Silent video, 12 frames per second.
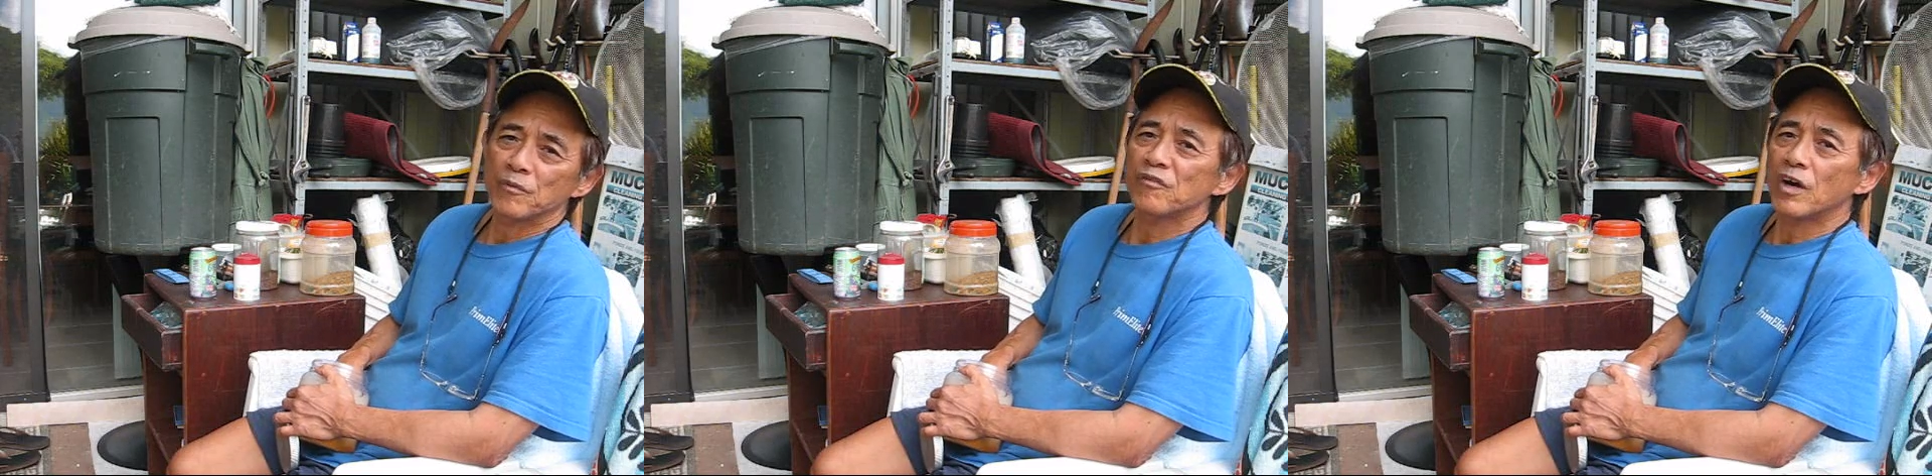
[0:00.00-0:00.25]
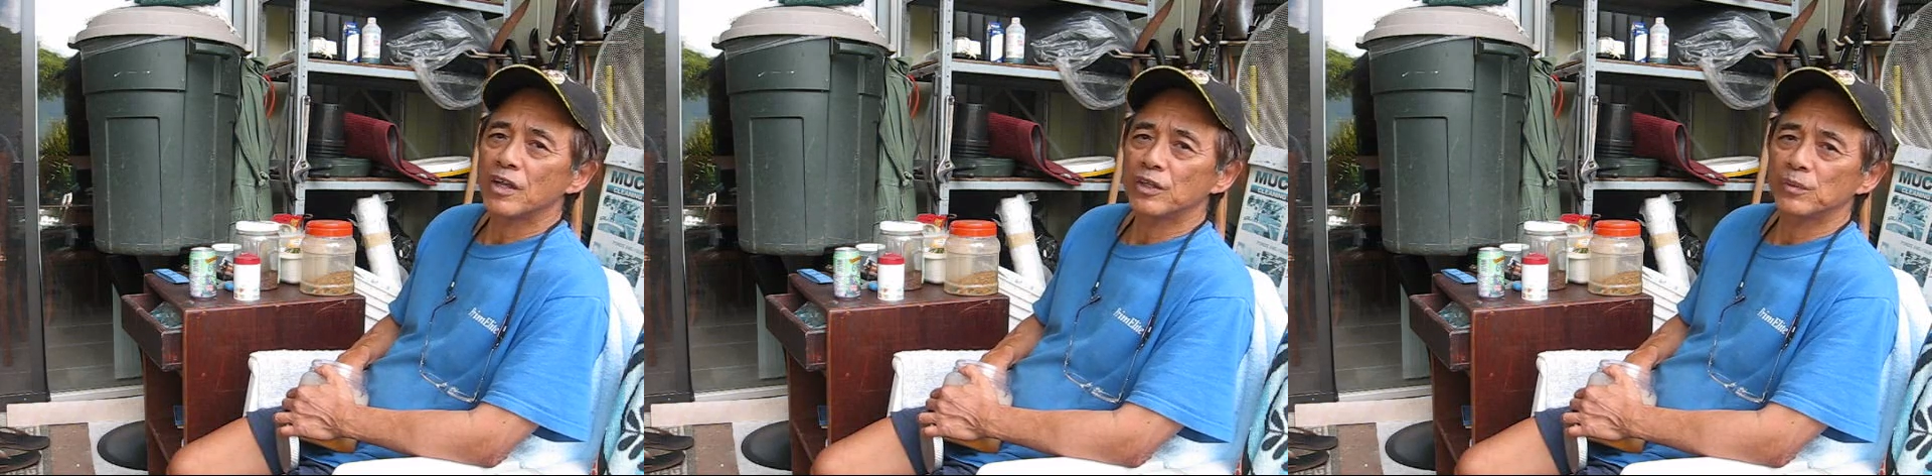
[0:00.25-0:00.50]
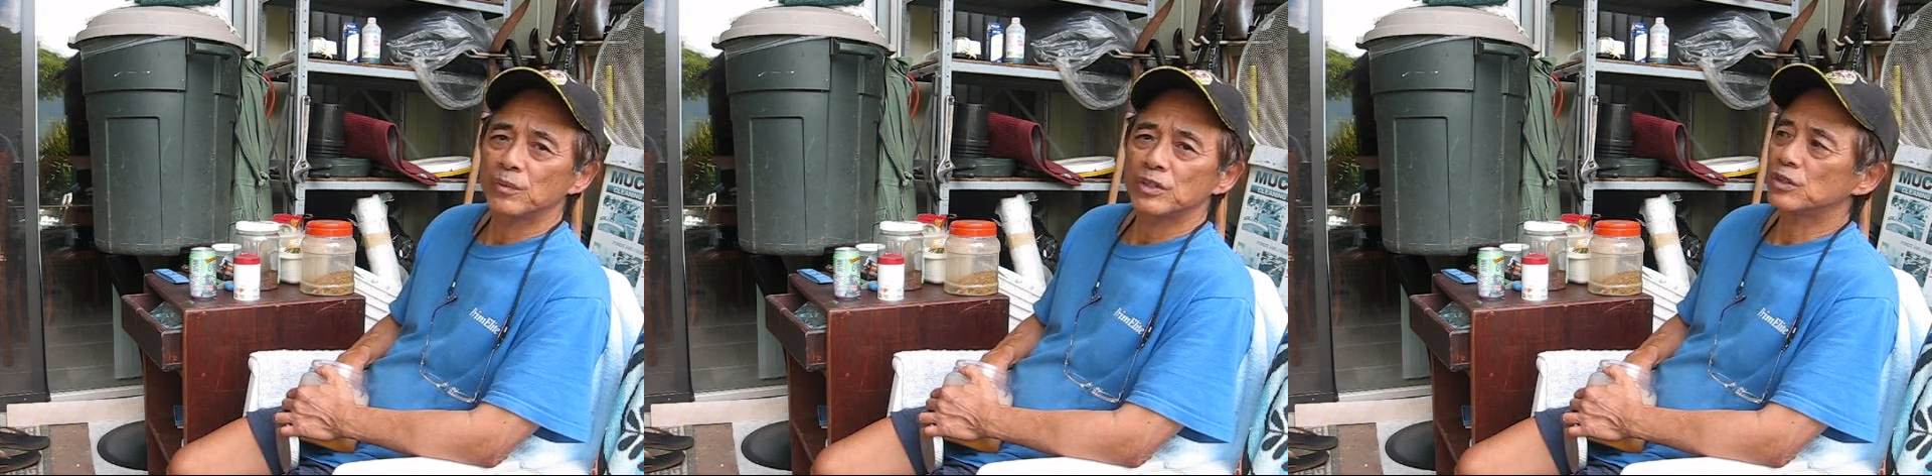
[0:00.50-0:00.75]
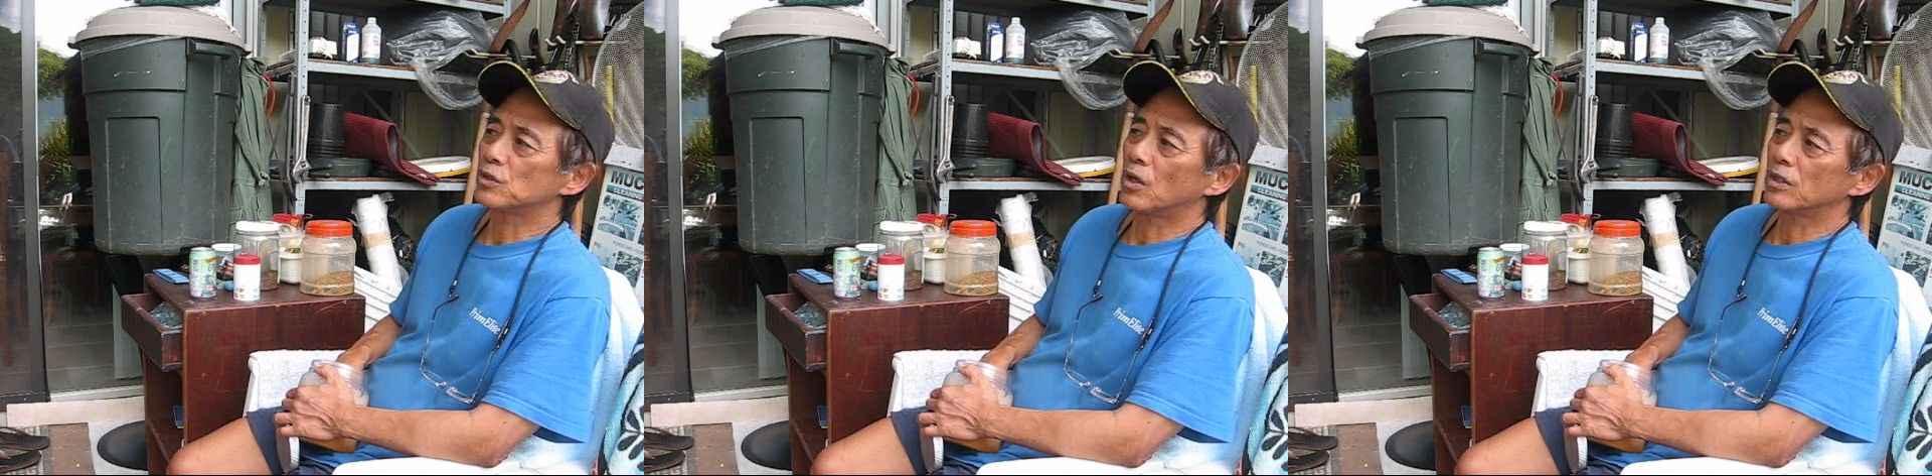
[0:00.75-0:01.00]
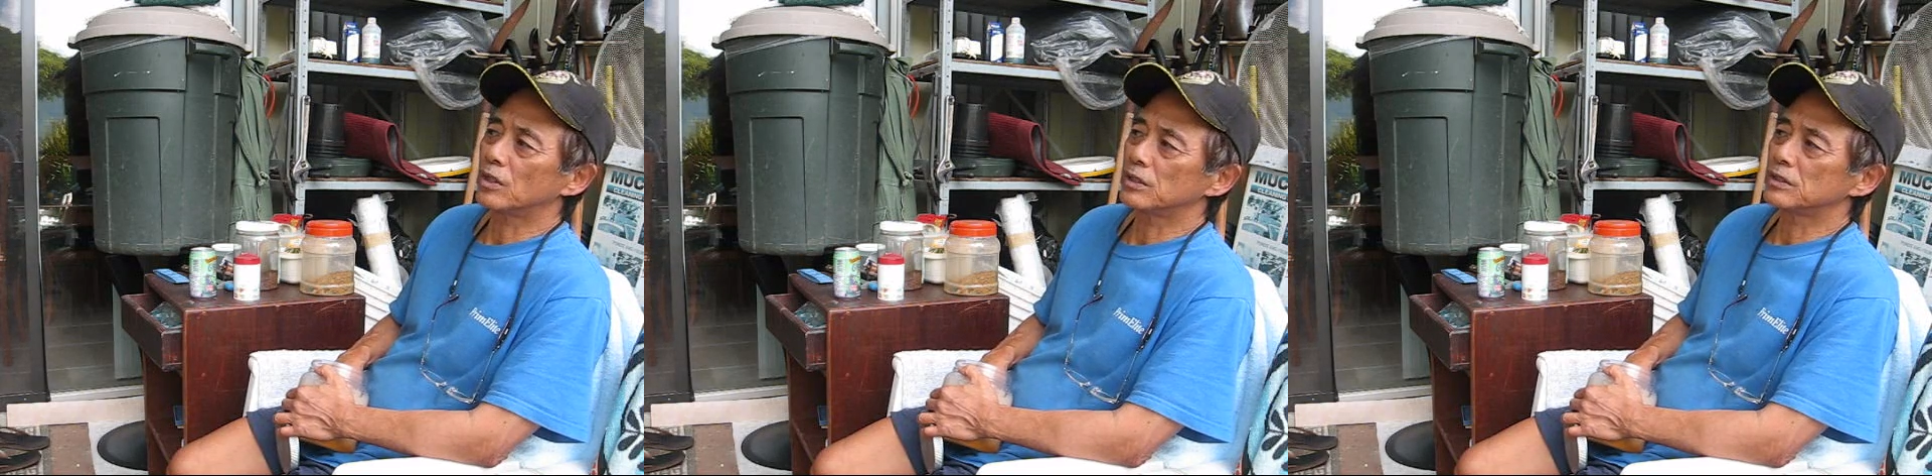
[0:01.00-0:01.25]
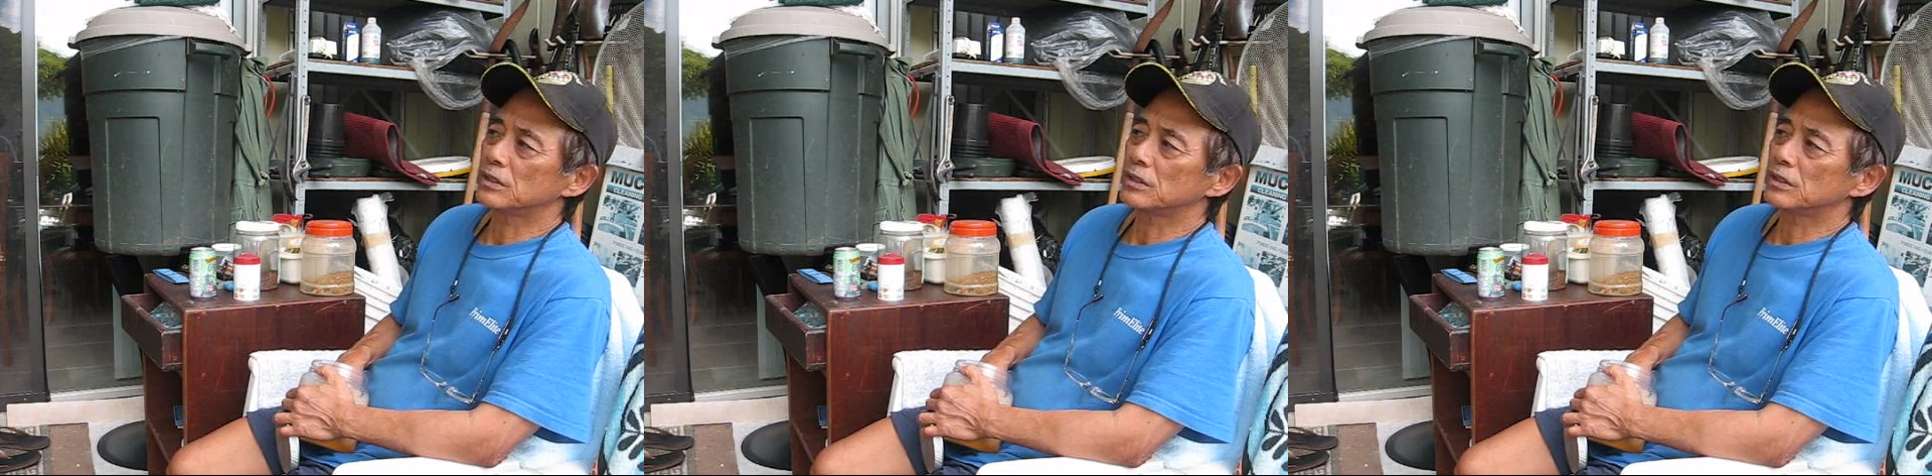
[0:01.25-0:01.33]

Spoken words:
father with the daughters,